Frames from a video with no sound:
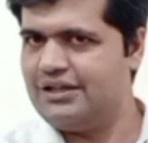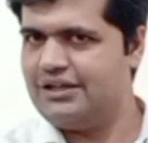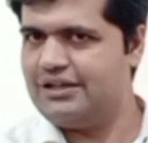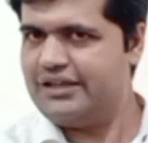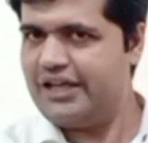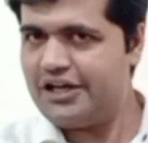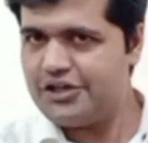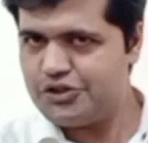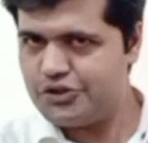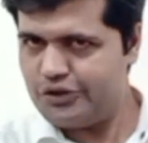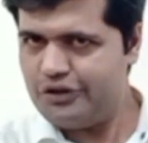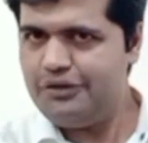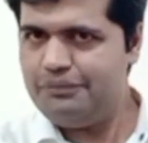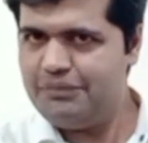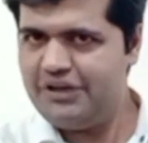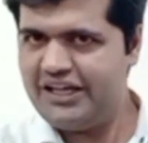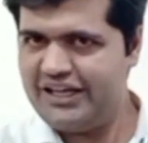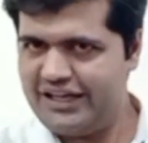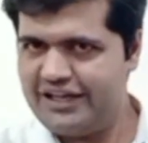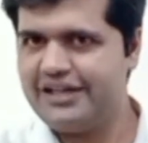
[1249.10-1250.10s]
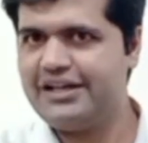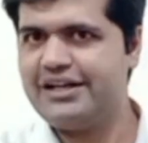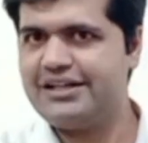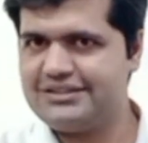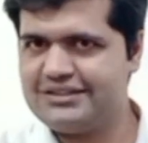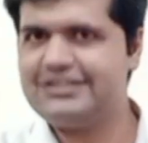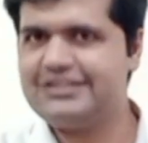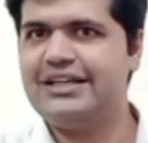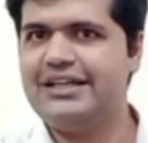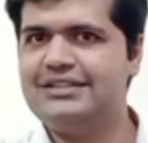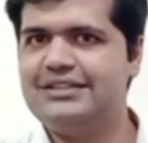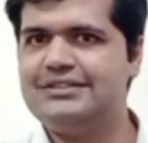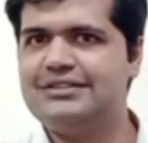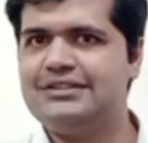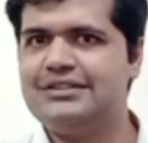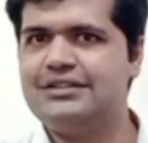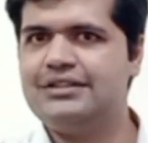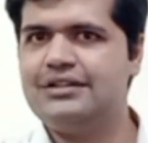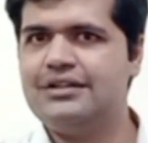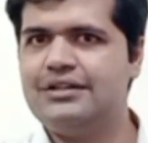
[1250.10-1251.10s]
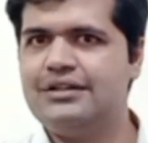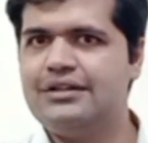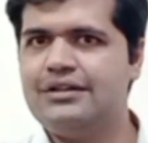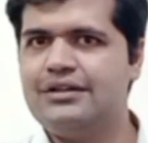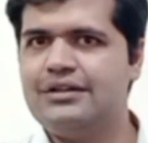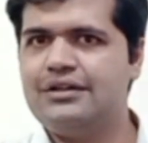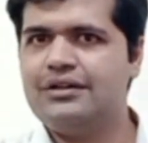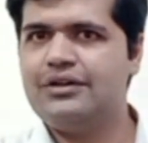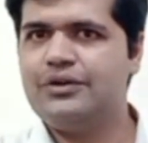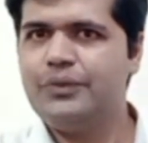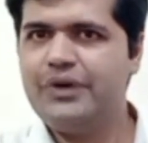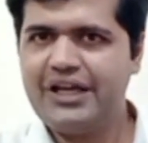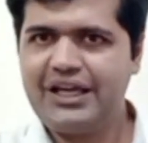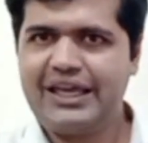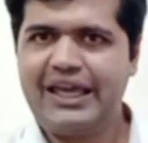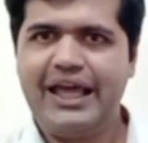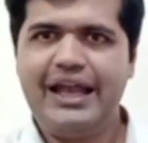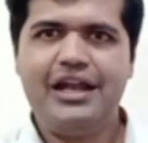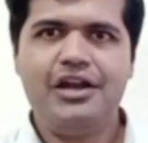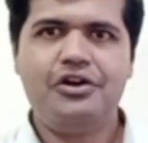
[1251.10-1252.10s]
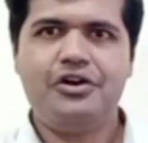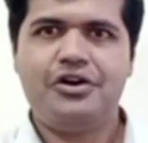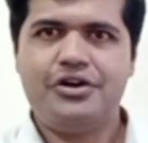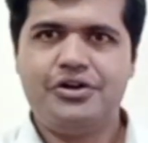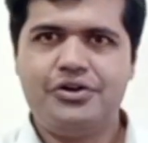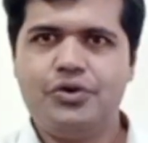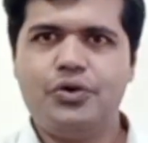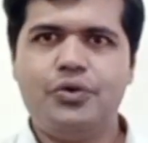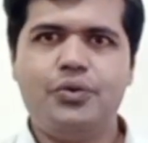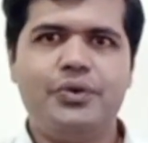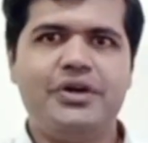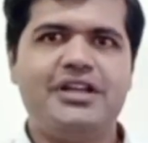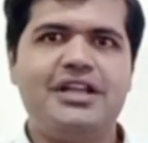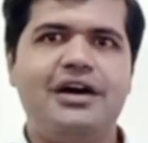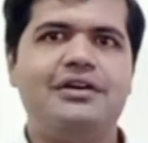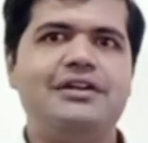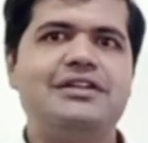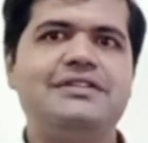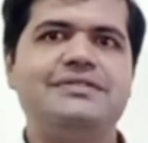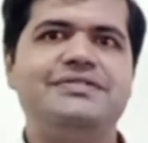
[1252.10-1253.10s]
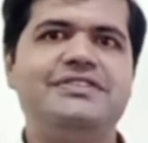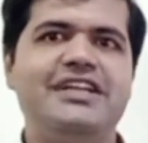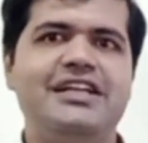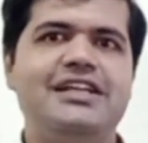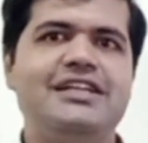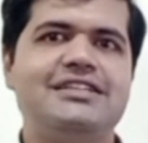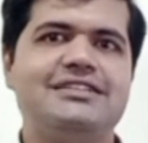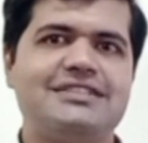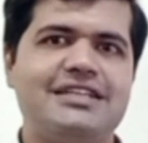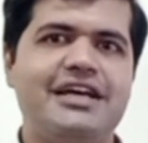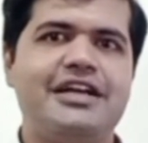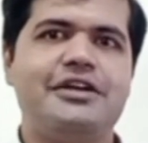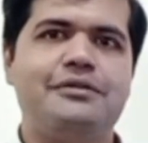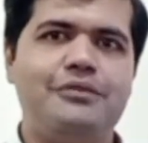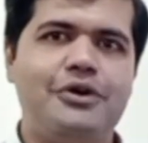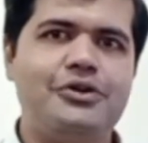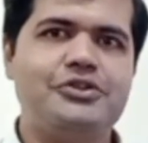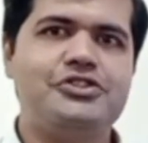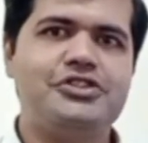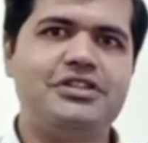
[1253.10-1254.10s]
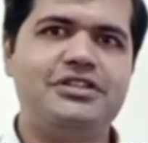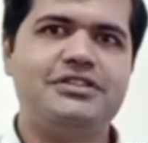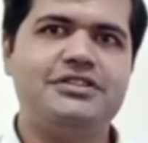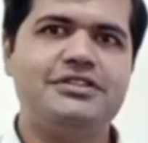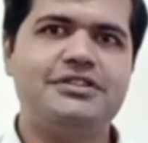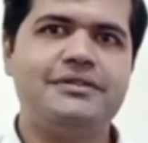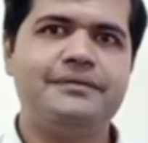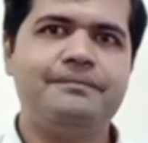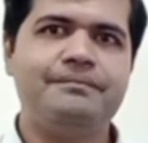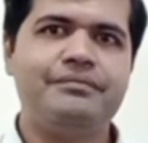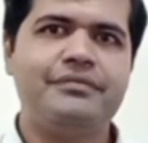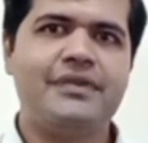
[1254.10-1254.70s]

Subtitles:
There should be, Eliot says. We cannot do without feelings or emotions,